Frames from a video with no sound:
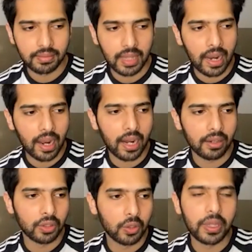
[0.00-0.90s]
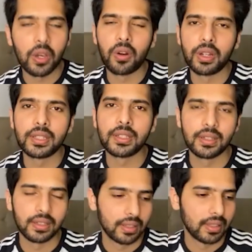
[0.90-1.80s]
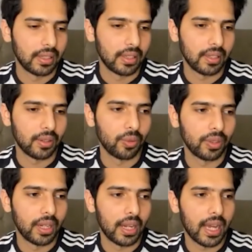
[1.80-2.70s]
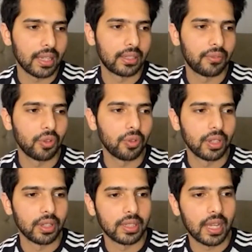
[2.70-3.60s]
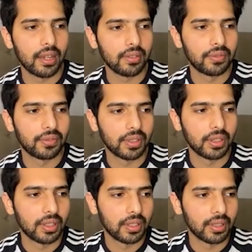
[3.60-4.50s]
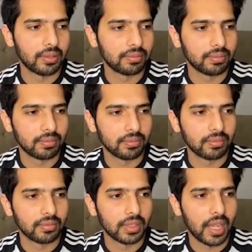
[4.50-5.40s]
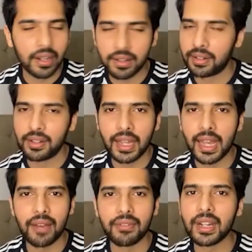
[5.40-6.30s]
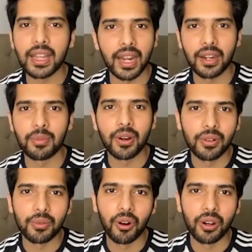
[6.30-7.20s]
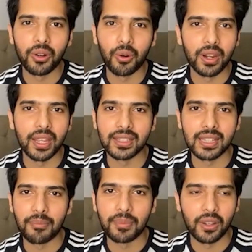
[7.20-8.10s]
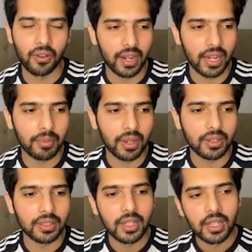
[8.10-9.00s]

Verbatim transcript: I, I, to be honest, over the last few years, I've uh, I really haven't cared about what trolling is happening online because